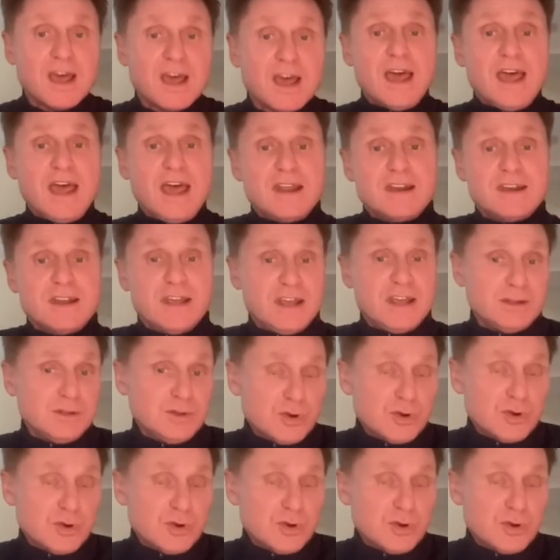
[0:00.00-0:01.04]
And and
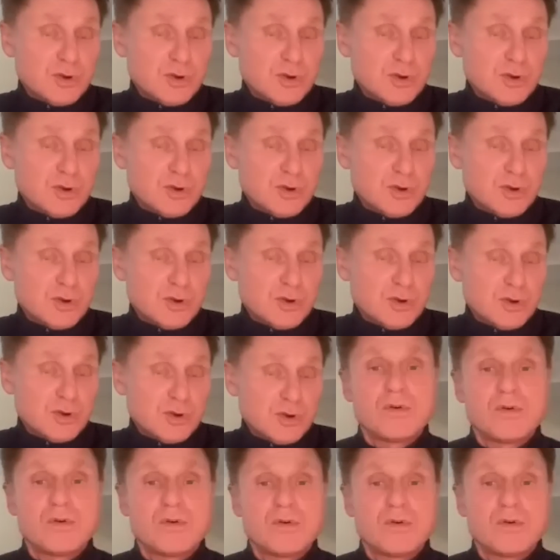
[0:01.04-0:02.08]
look where we are
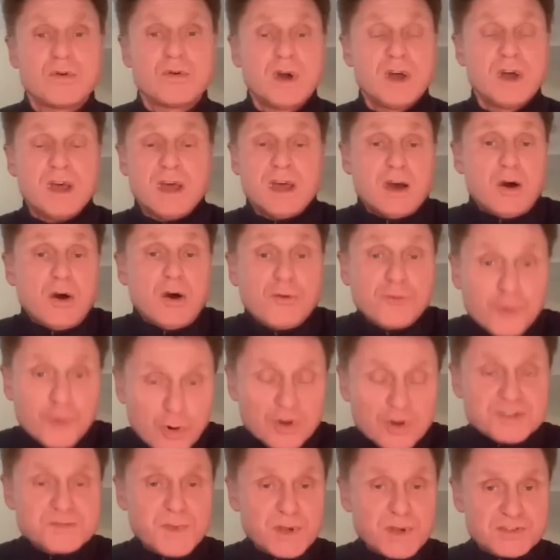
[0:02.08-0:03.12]
here. So, of
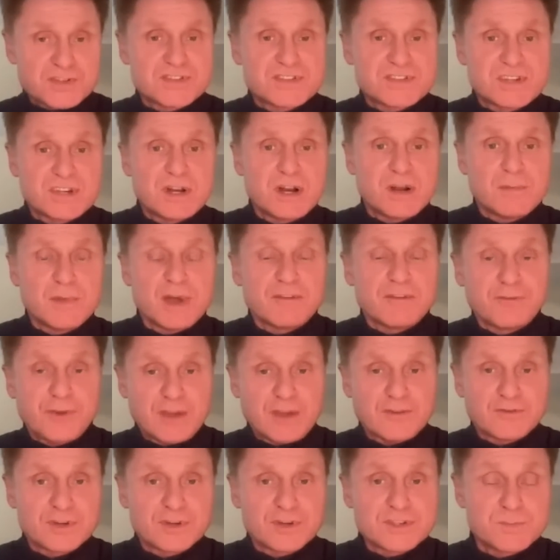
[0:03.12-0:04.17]
course, Manchester City are my
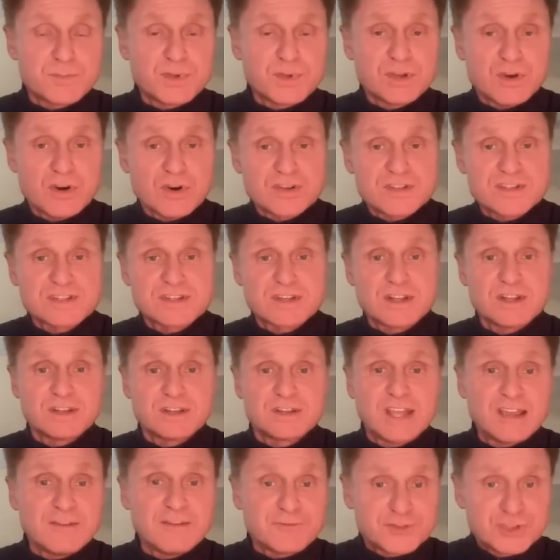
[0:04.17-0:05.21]
favorites because
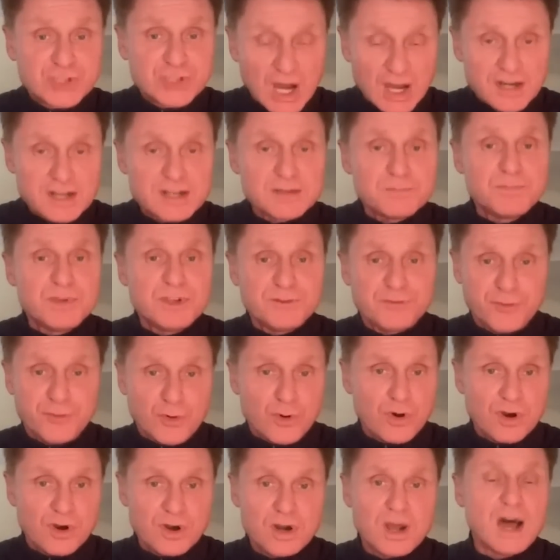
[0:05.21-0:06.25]
they've done it
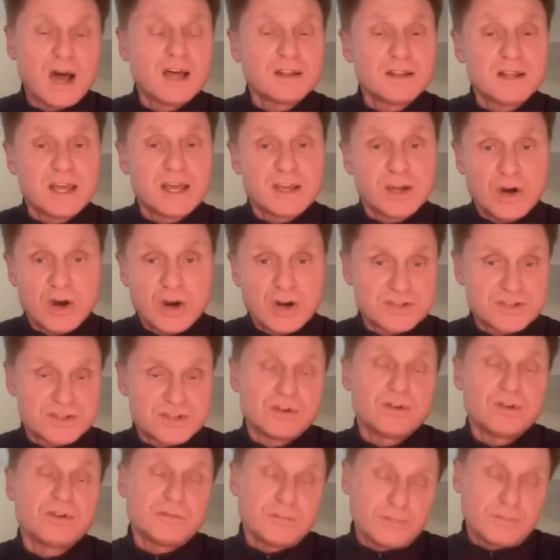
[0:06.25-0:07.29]
before, unlike
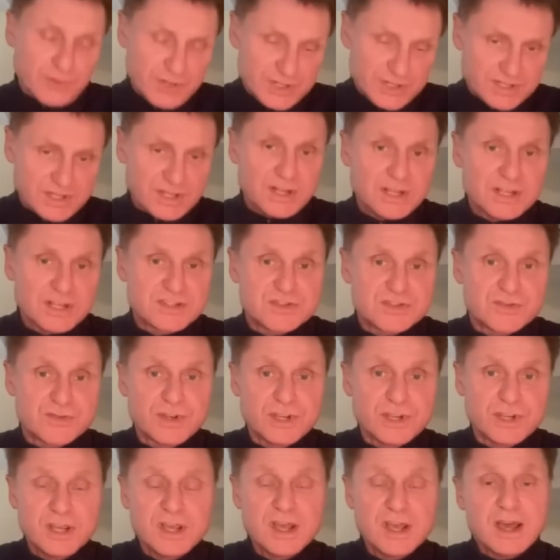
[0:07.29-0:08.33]
Arsenal, recent
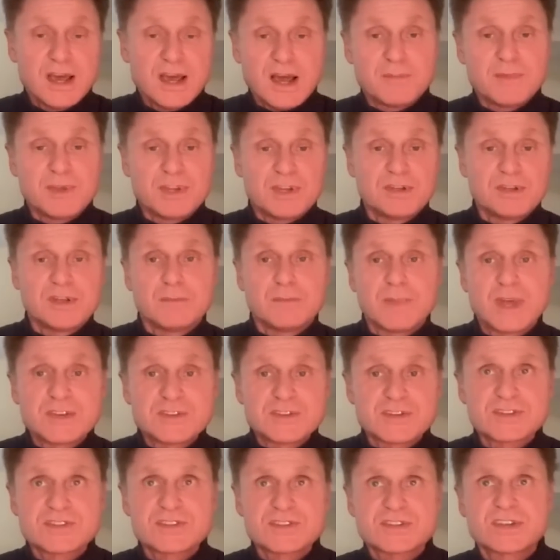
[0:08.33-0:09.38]
history. I mean,
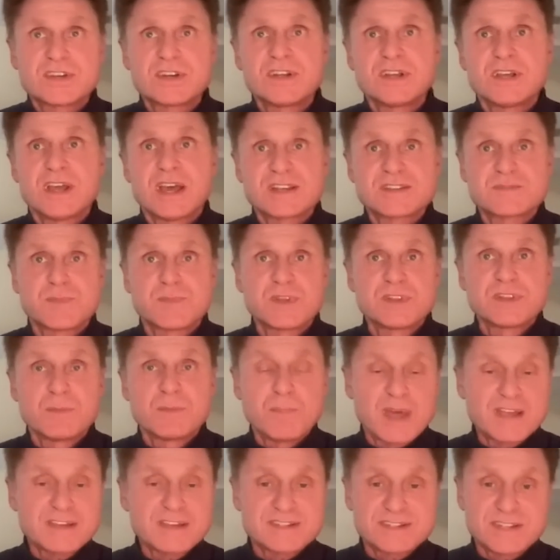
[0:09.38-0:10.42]
Manchester City has been the
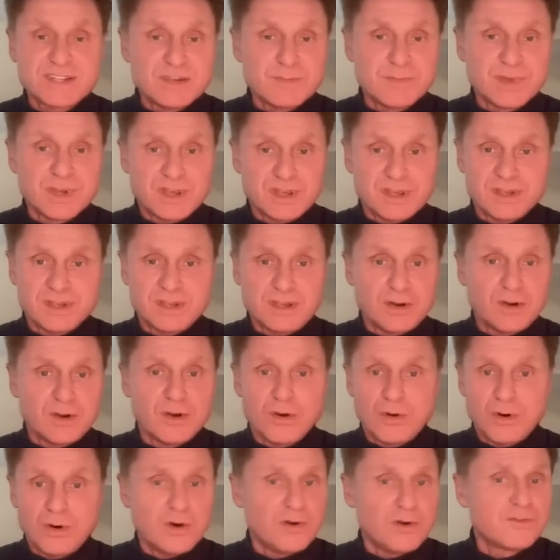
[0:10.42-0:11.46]
best team, uh, you
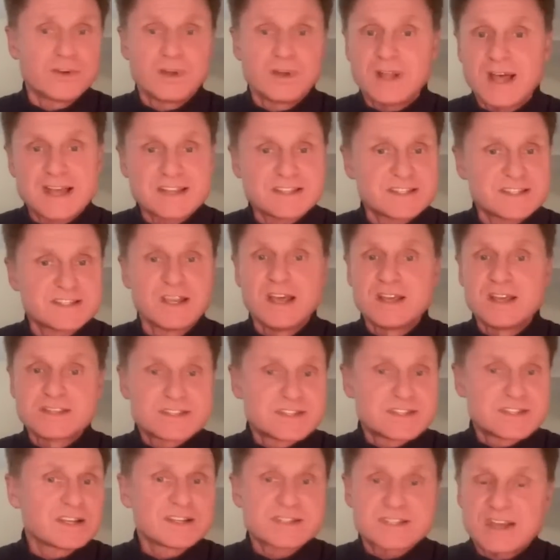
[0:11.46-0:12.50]
know, over the last
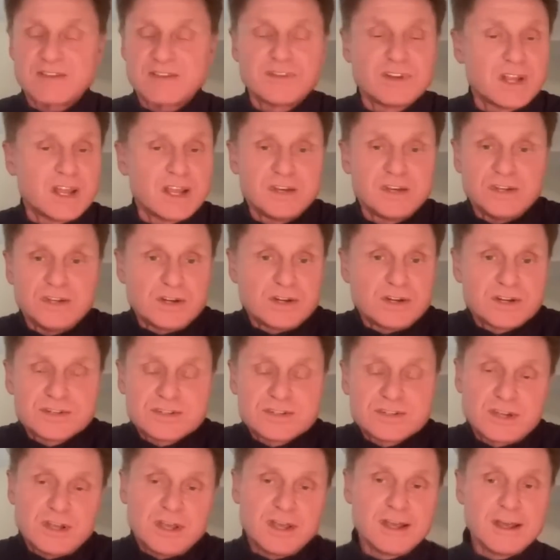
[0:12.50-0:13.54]
six, seven, eight
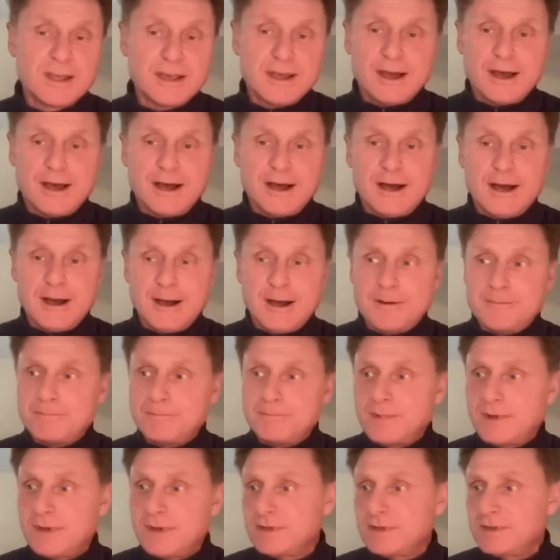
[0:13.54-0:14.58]
years. Uh,
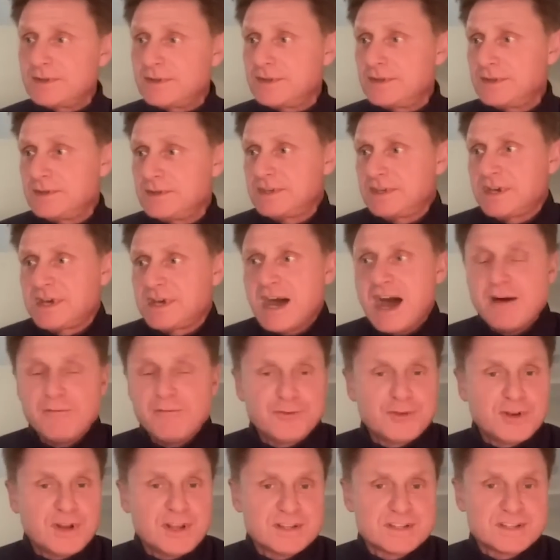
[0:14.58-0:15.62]
the
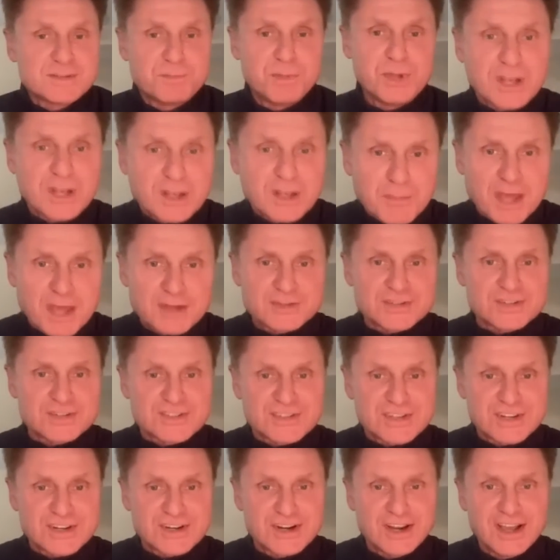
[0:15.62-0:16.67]
confidence beating
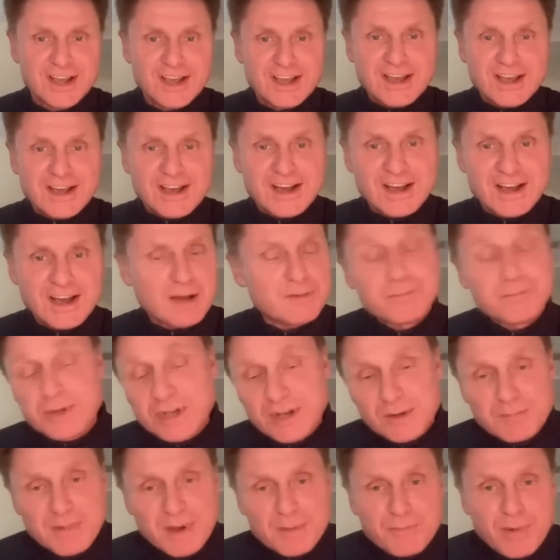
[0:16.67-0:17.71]
Manchester, uh, uh
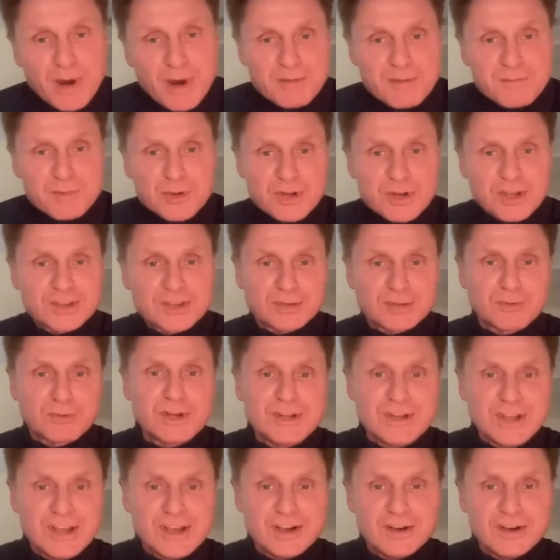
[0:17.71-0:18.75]
beating Bayern Munich
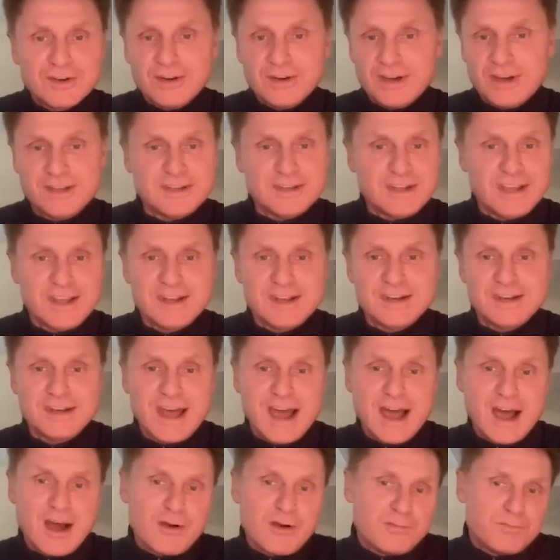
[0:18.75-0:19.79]
3 0, and, and
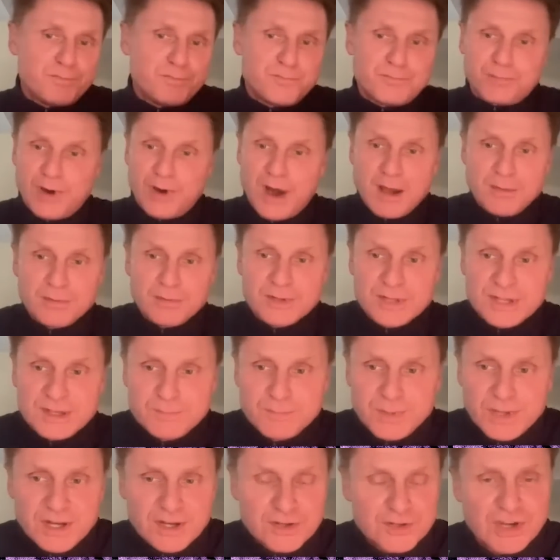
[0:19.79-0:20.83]
now probably
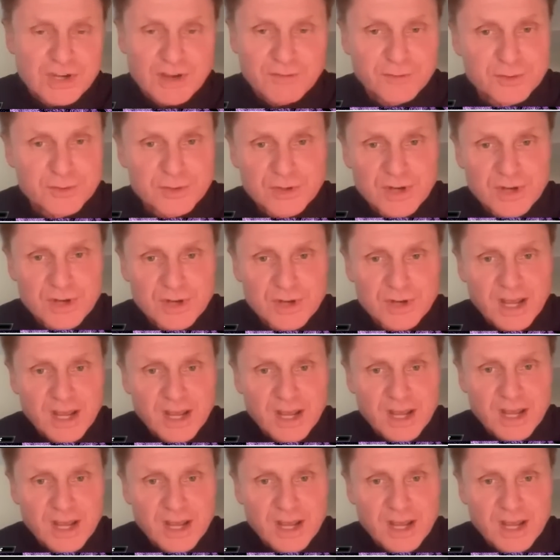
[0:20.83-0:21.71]
beating Sheffield United on